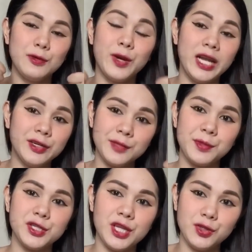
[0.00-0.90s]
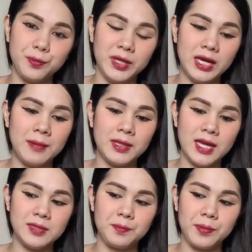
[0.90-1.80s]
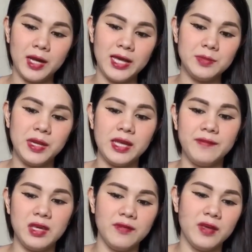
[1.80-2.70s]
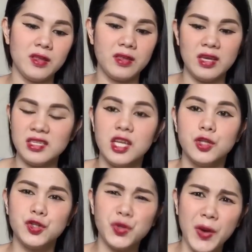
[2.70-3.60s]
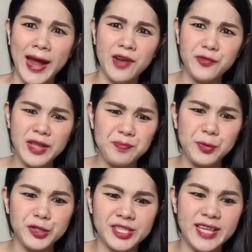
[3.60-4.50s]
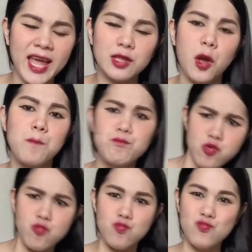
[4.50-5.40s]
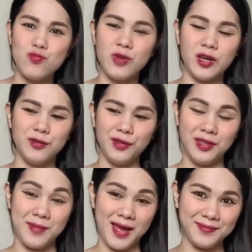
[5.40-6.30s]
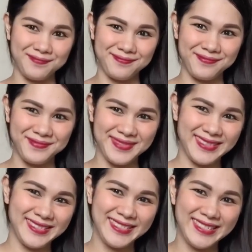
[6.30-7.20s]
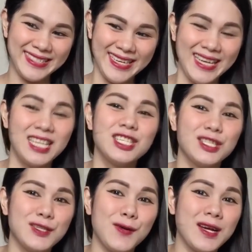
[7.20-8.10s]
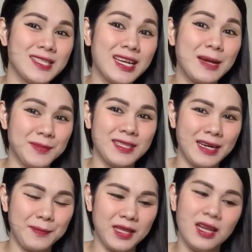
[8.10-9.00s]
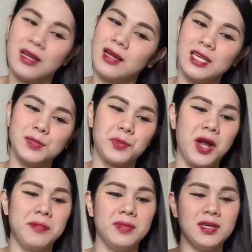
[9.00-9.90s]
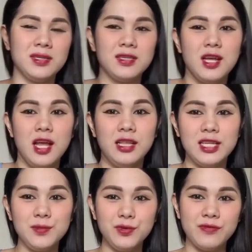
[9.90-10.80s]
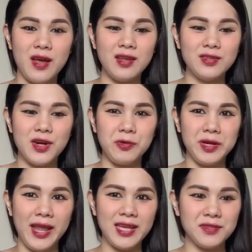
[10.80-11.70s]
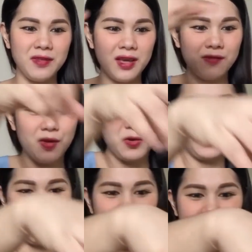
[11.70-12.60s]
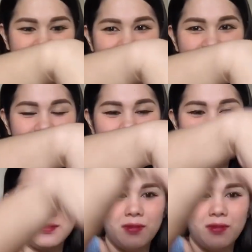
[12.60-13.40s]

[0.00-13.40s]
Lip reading: 100% yung pinakamataas, guys, but I'm giving this 200%! Boom! Ayun, di ba? So, ang sarap-sarap talaga, guys, promise. Let's move on to our next flavor, which is